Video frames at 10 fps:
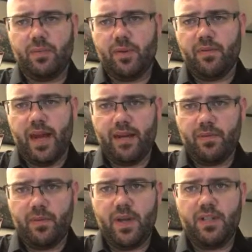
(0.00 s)
providing
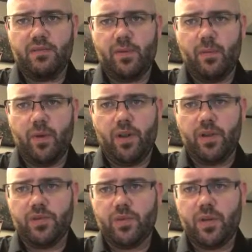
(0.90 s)
information from one of those